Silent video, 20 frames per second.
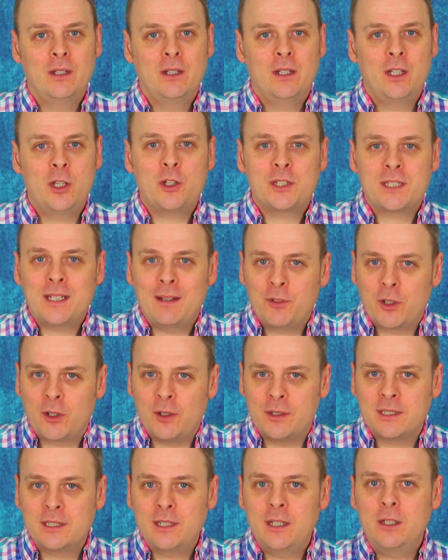You just have to
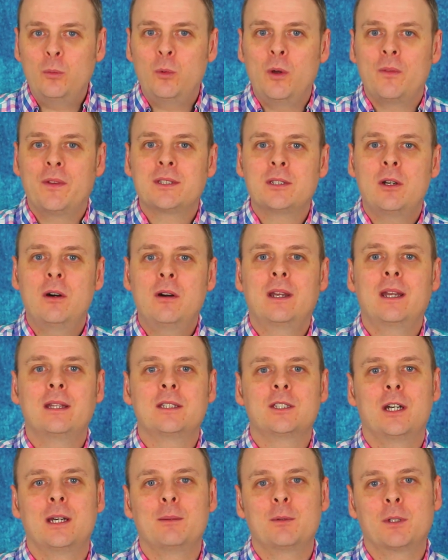consider what the target
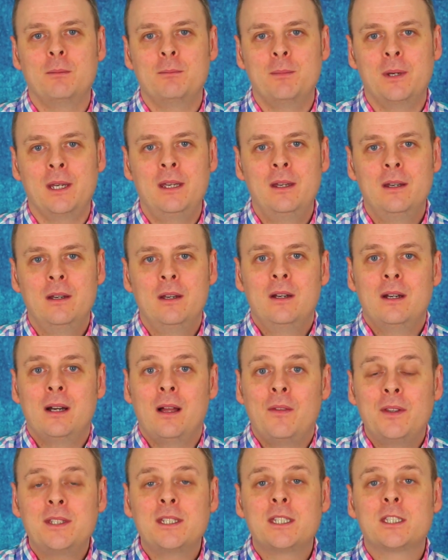type can be,
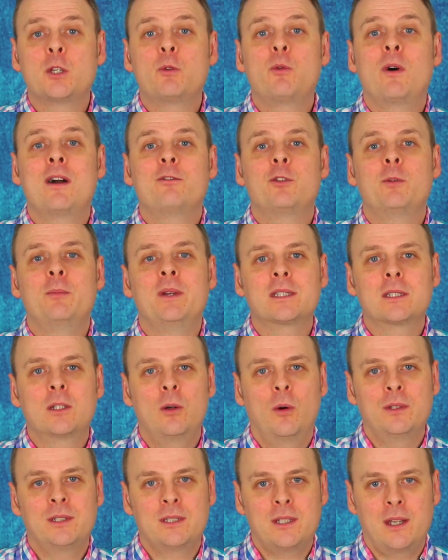and this is derived from its
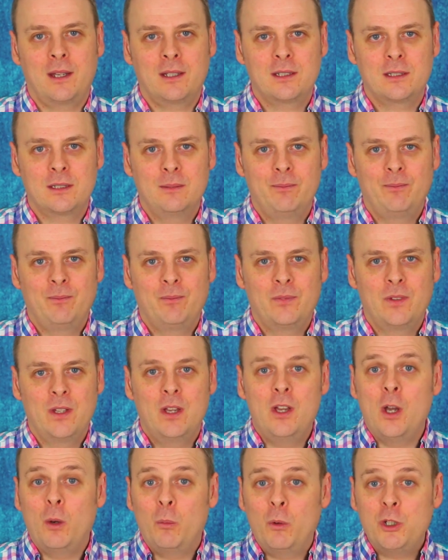context.
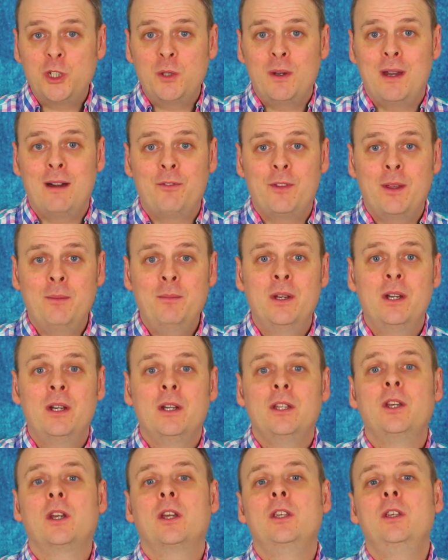Once you have them,
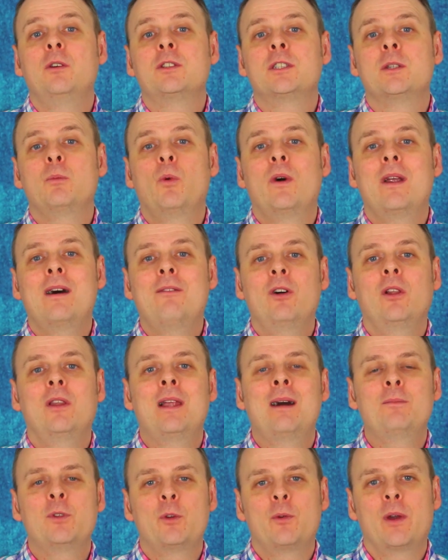you can use them wherever
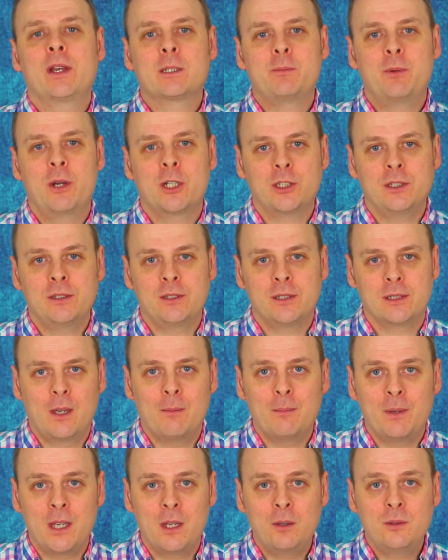Lambda expressions can
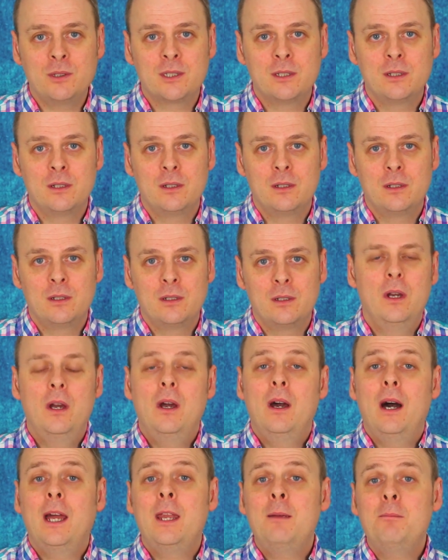be used.
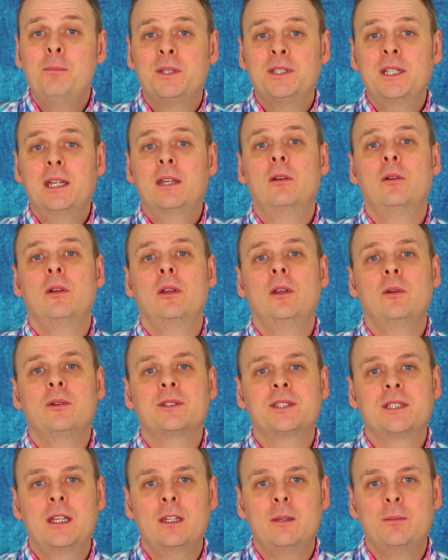And in particular, you'll
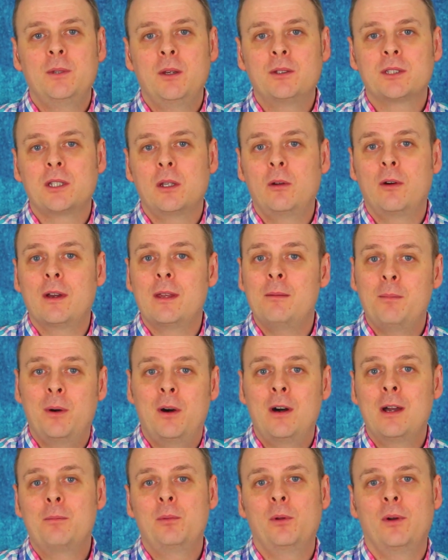see them used a lot in
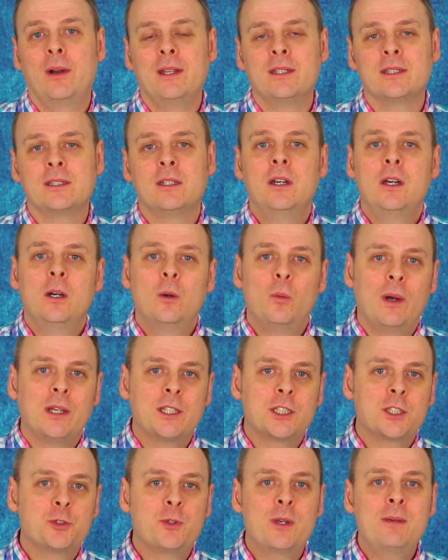pipelines, where
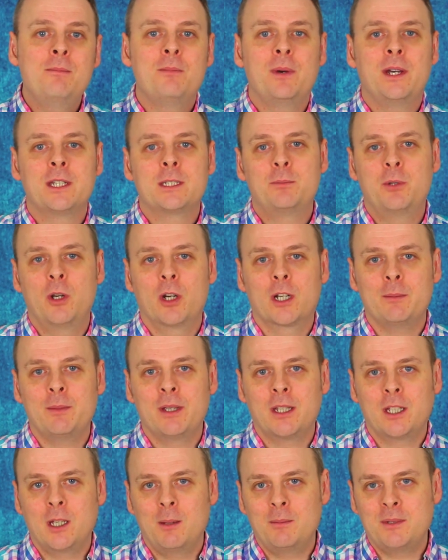stream-based
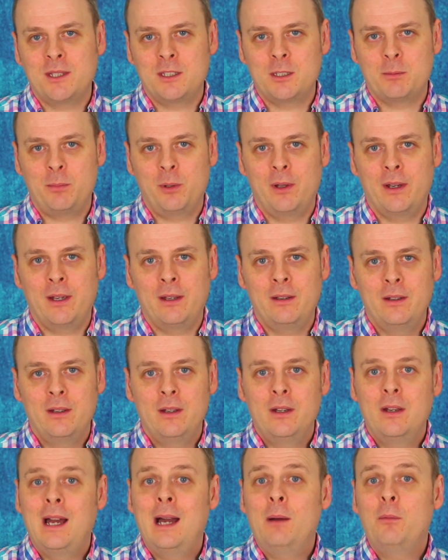programming comes into play,
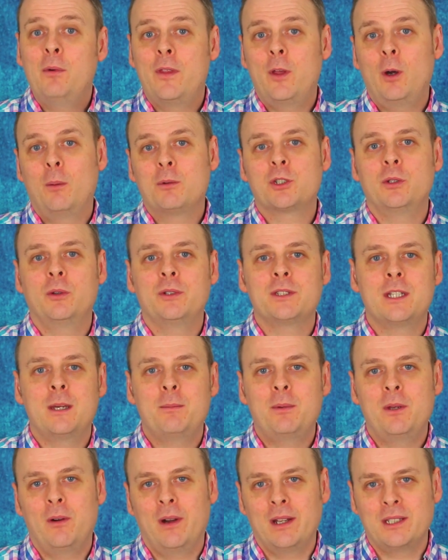and with the optionals
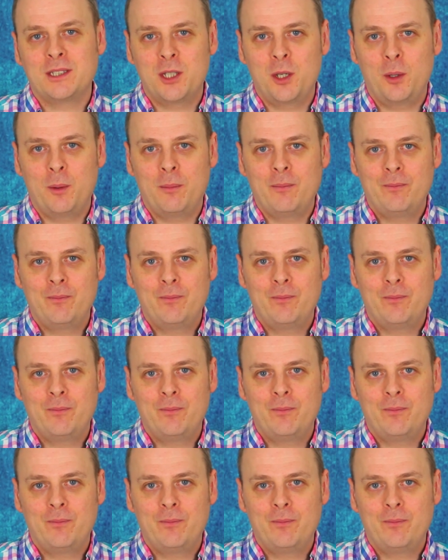API too.